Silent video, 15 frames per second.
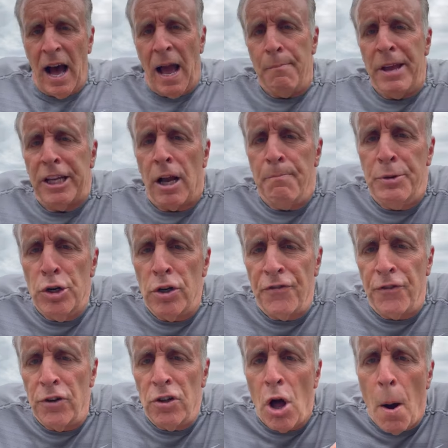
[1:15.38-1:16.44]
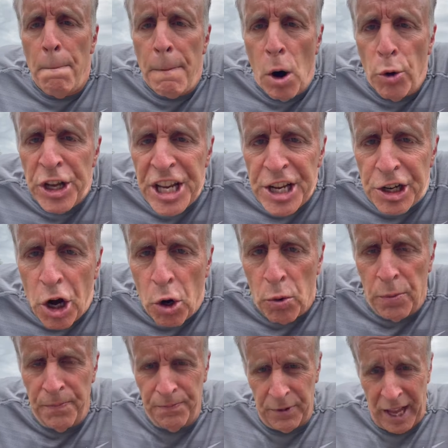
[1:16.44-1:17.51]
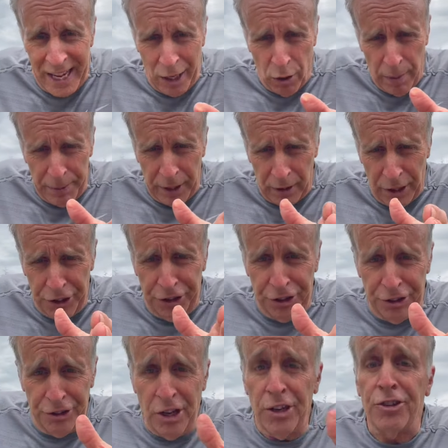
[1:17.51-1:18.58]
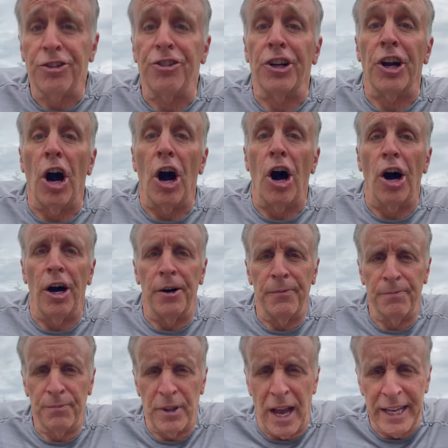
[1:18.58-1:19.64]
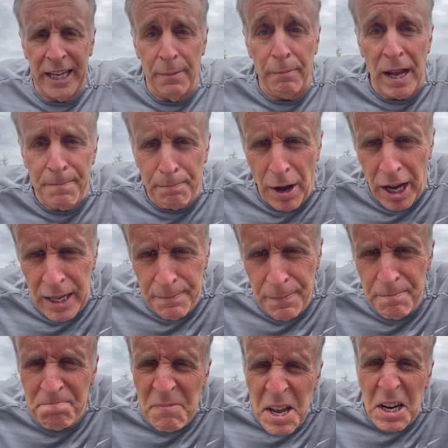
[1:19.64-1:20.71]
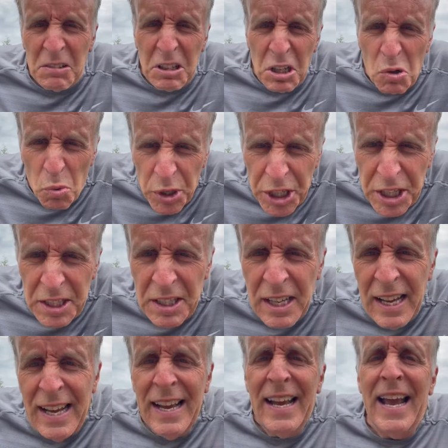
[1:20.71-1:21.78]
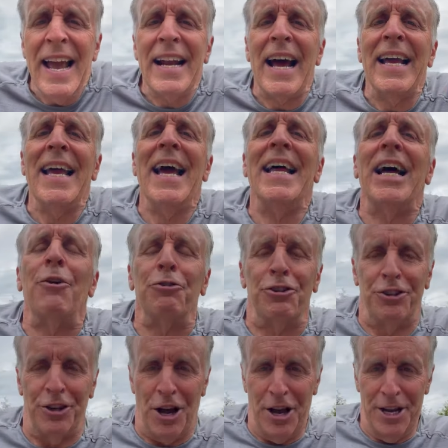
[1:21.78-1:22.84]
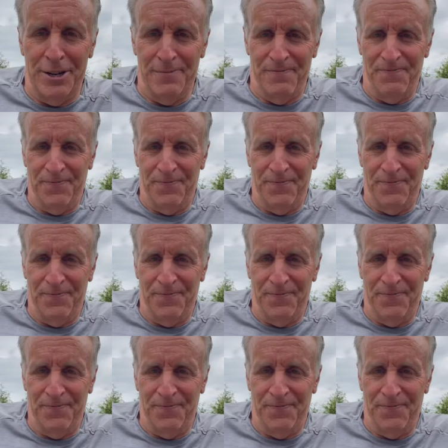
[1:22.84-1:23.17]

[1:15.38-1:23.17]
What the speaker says: I make a beautiful mojito. I grab a delicious cigar. I get my pipe and a little weed and I head outside.